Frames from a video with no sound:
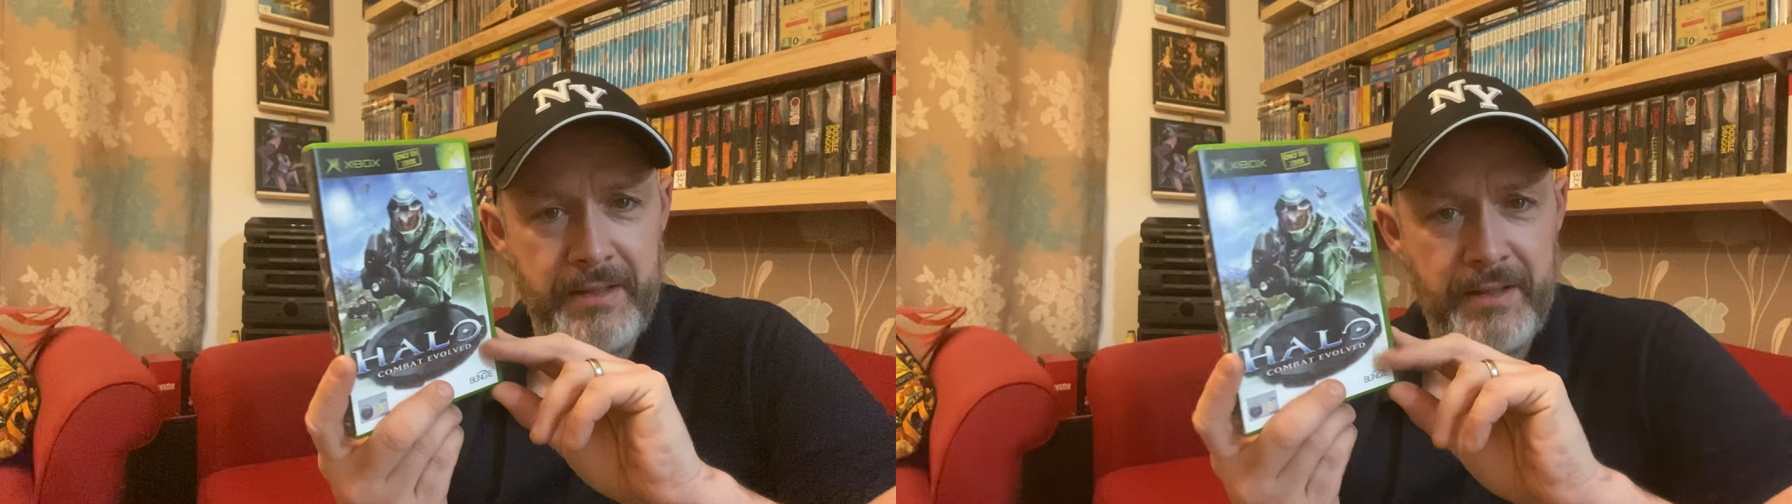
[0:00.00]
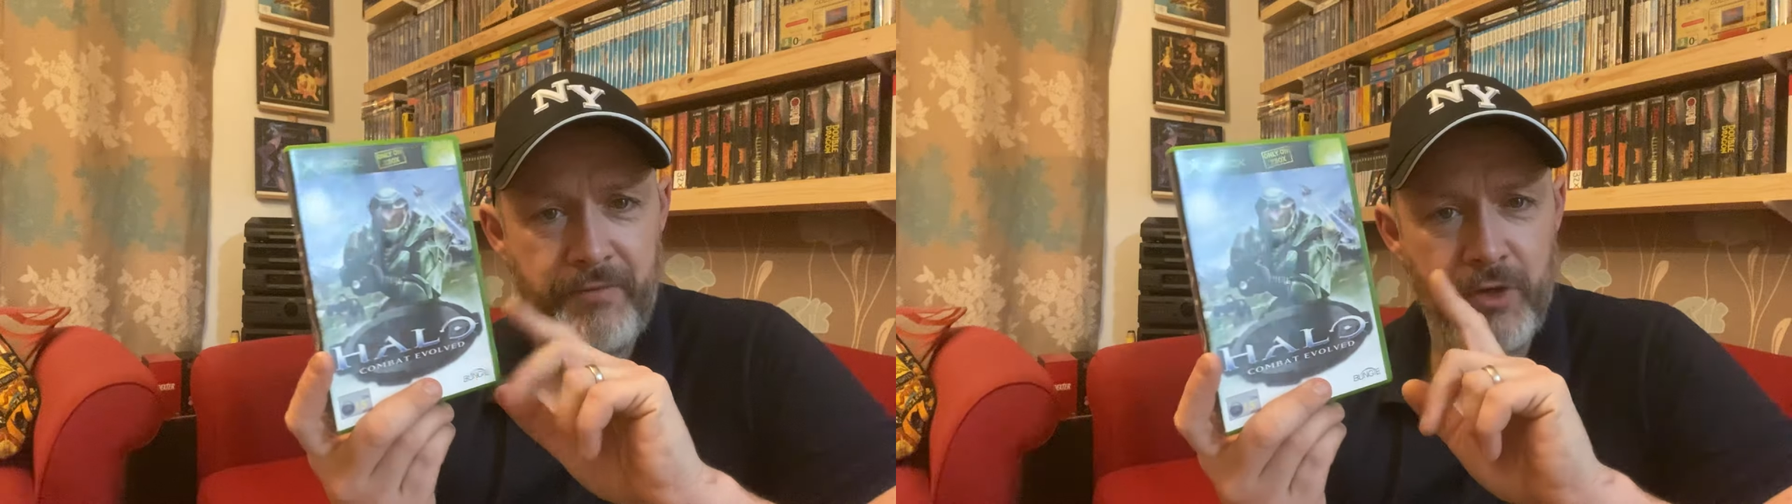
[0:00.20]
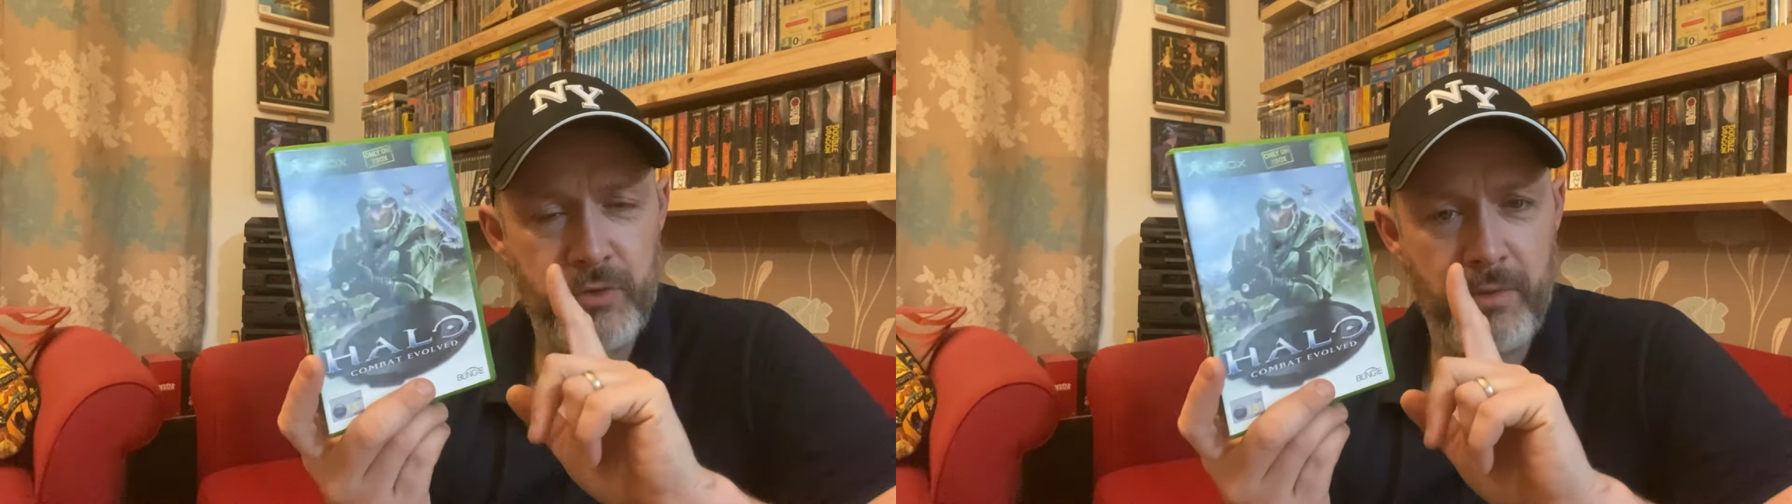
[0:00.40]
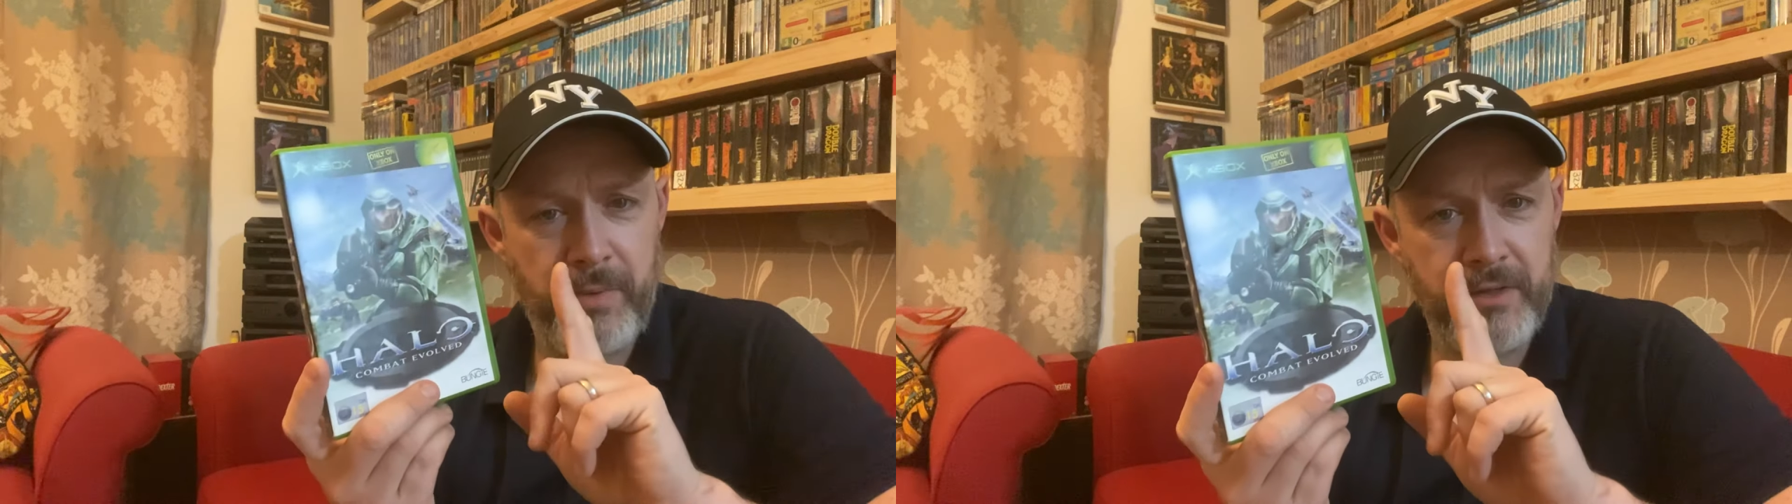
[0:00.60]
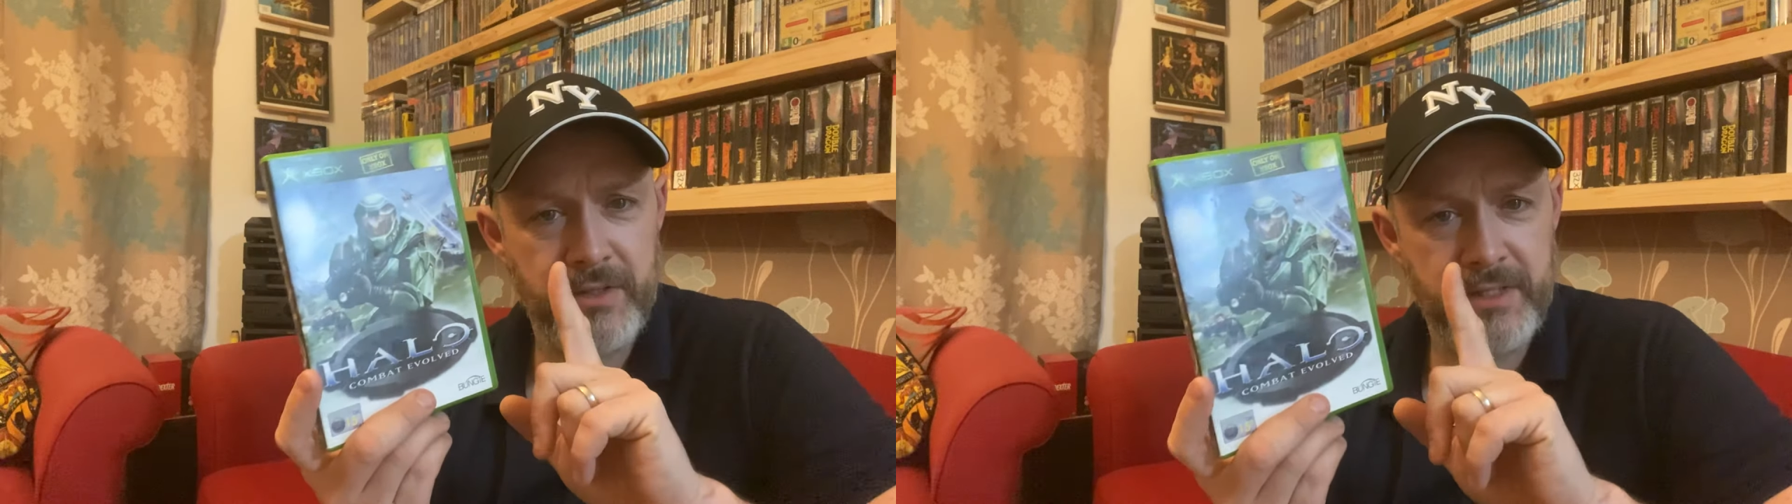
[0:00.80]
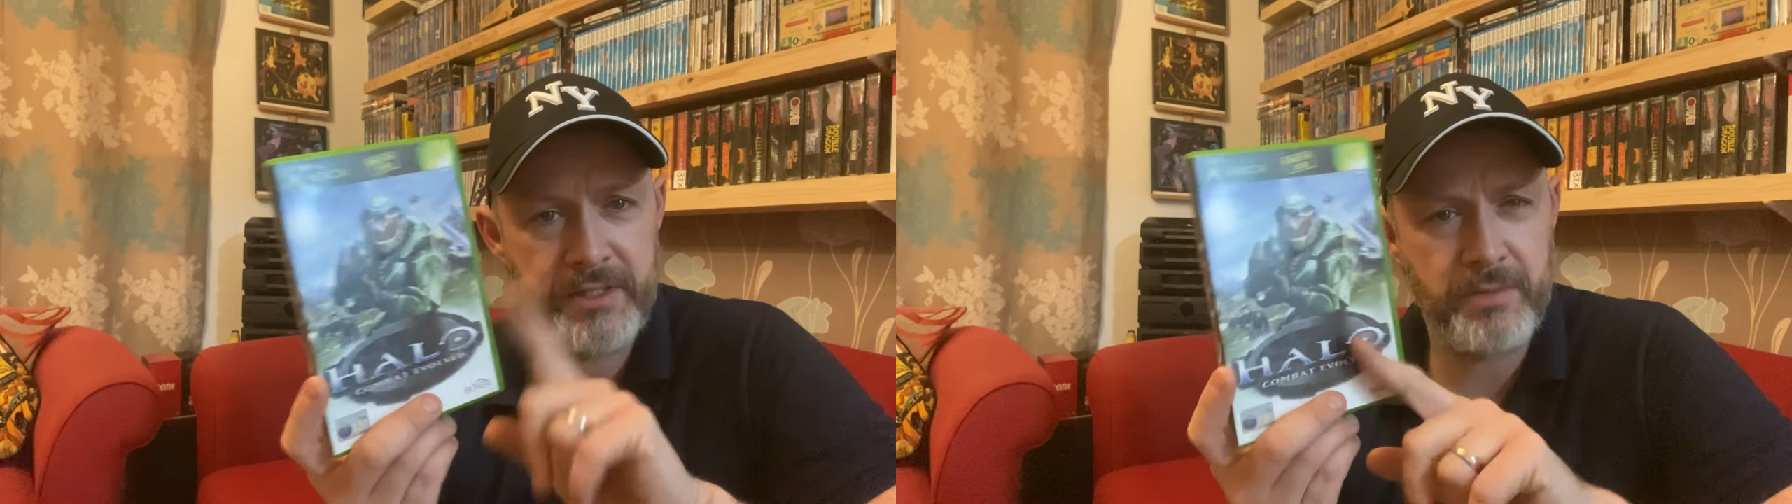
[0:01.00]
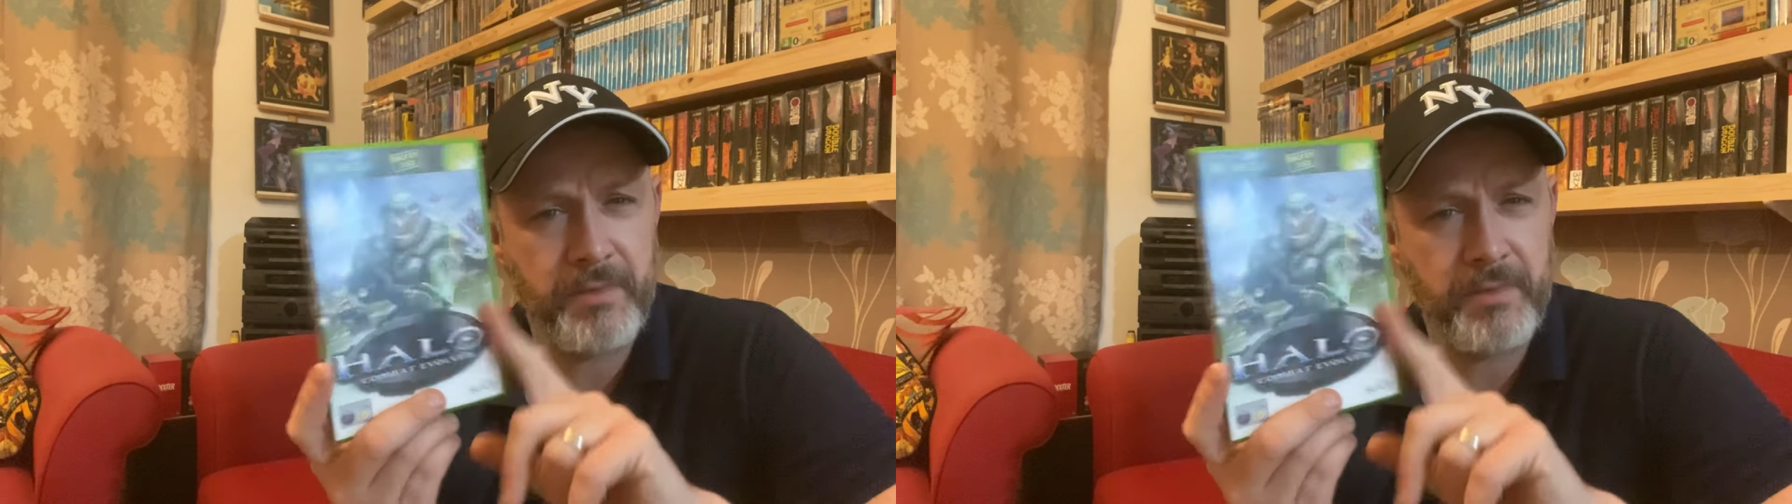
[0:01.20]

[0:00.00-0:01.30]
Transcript: the first one I played on the system.